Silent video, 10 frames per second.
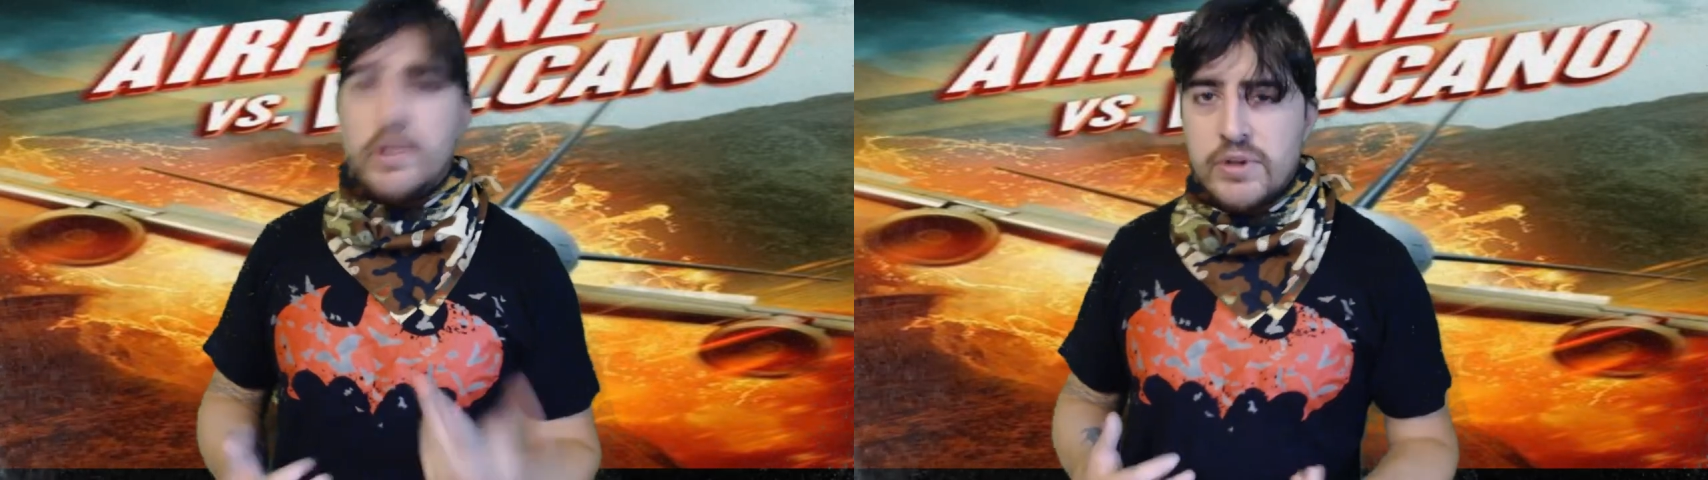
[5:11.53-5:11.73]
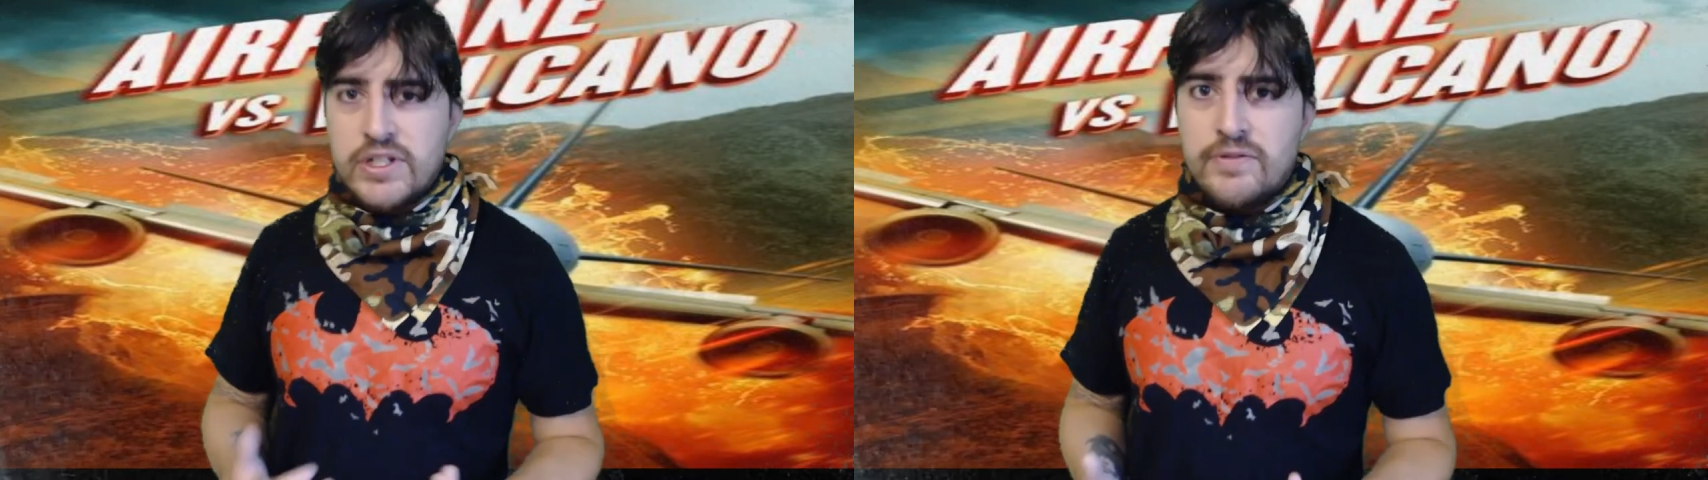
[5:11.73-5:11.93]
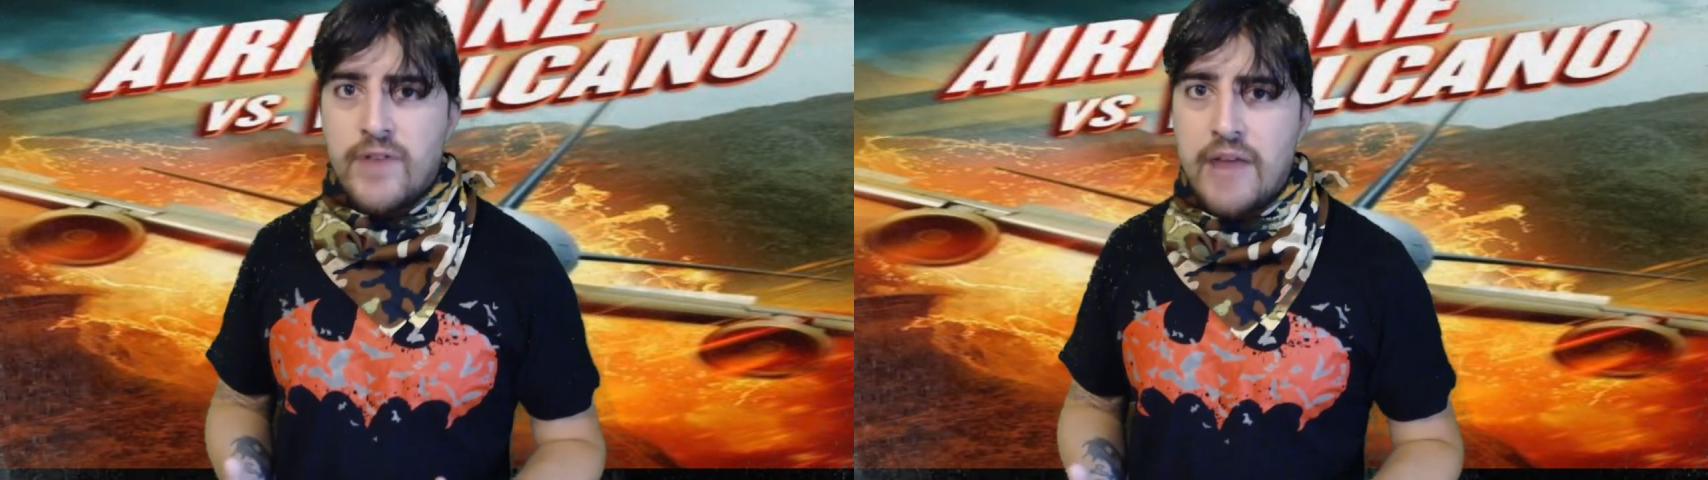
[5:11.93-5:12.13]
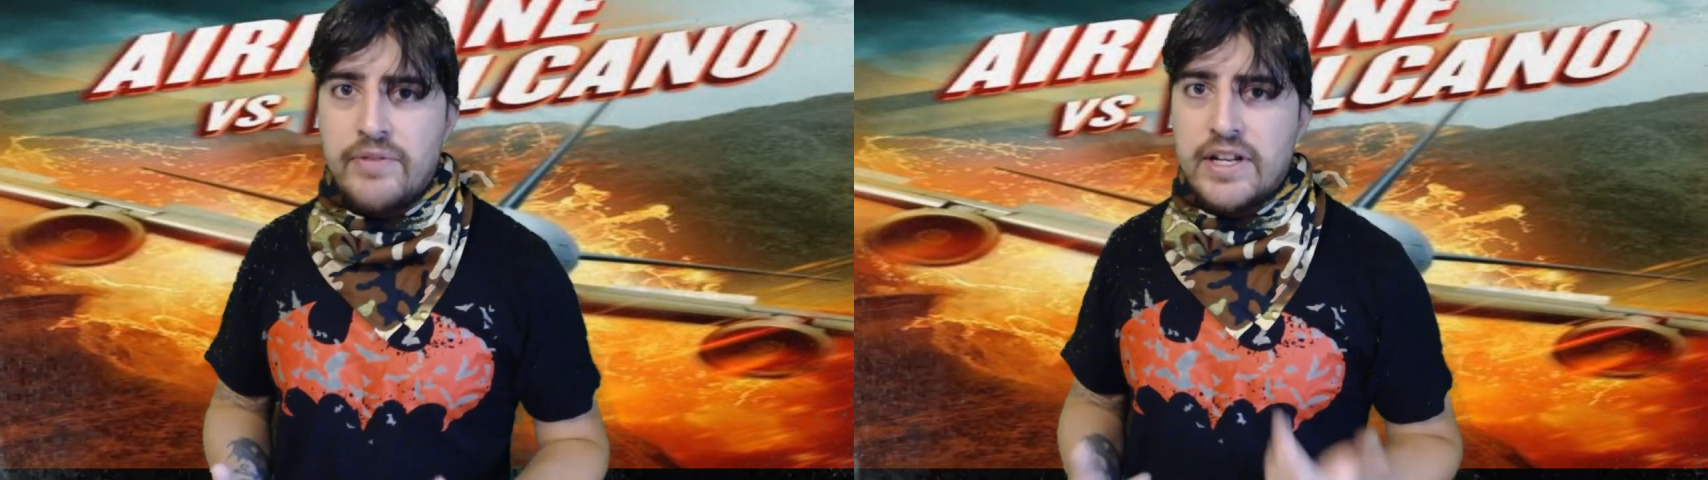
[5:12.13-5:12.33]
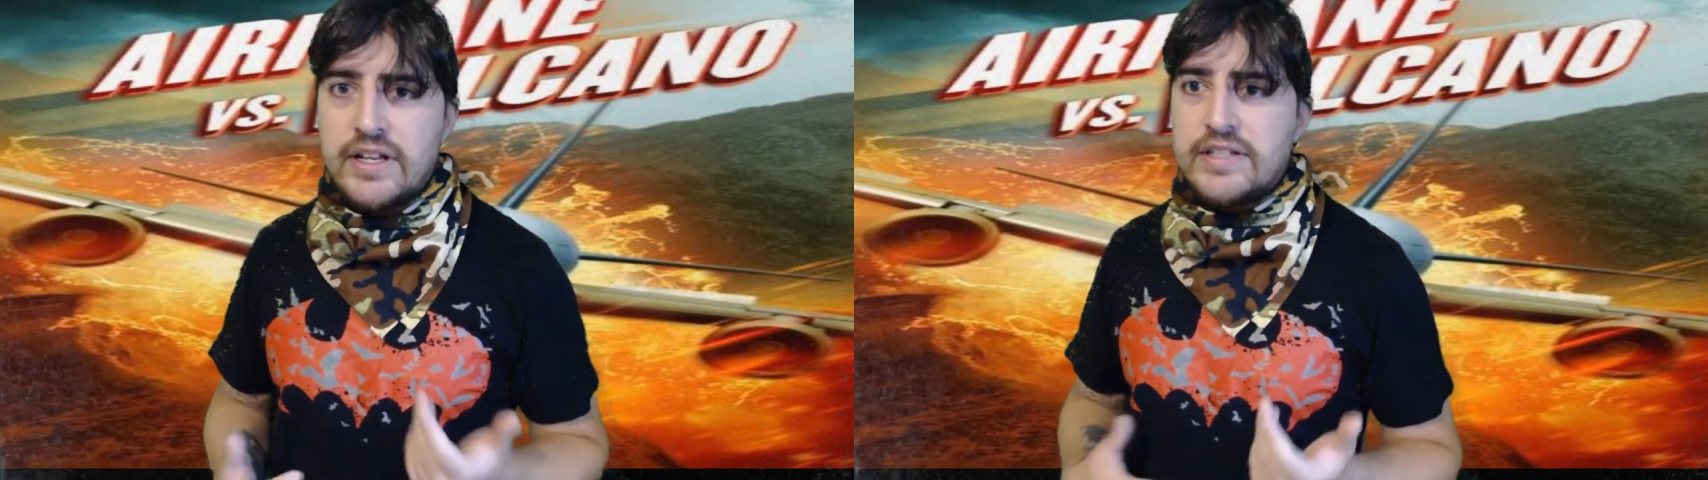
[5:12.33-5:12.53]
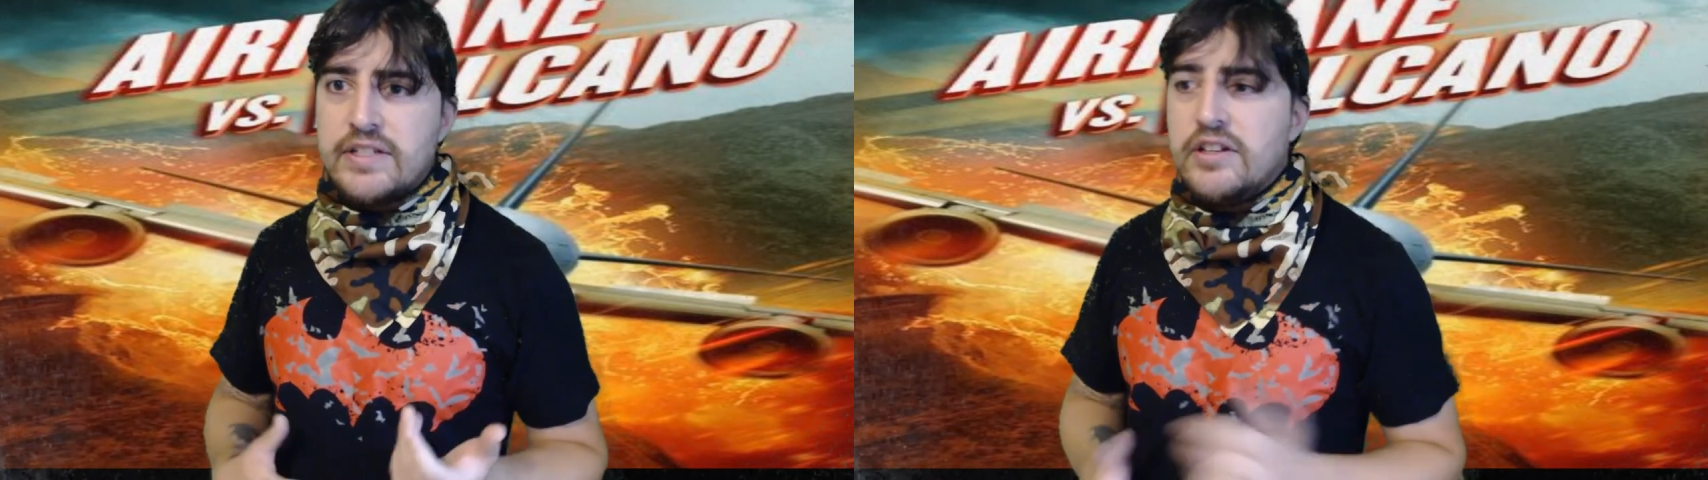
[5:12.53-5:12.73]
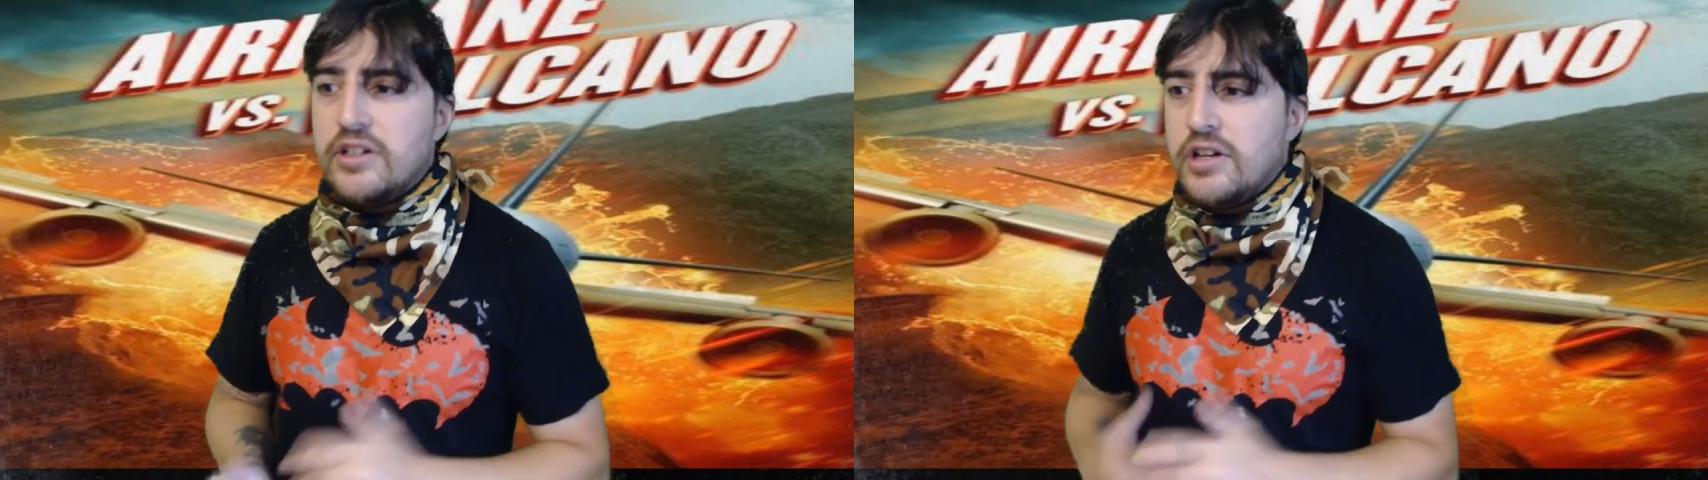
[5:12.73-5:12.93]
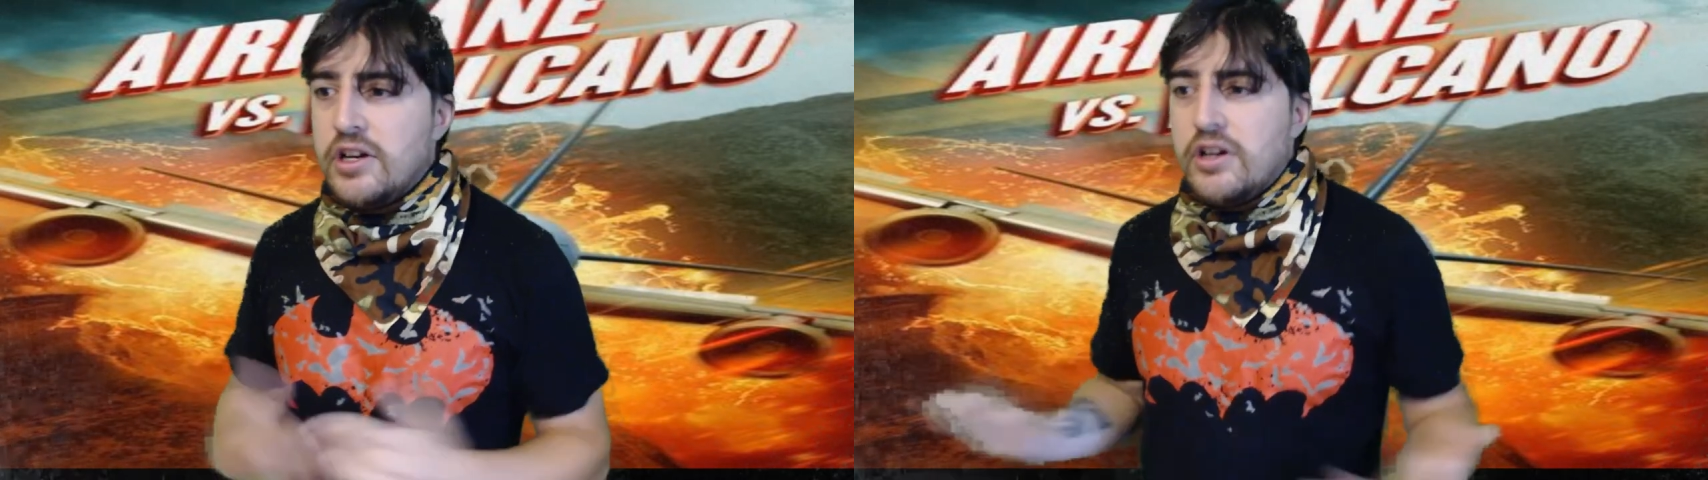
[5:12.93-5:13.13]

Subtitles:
anyone surviving this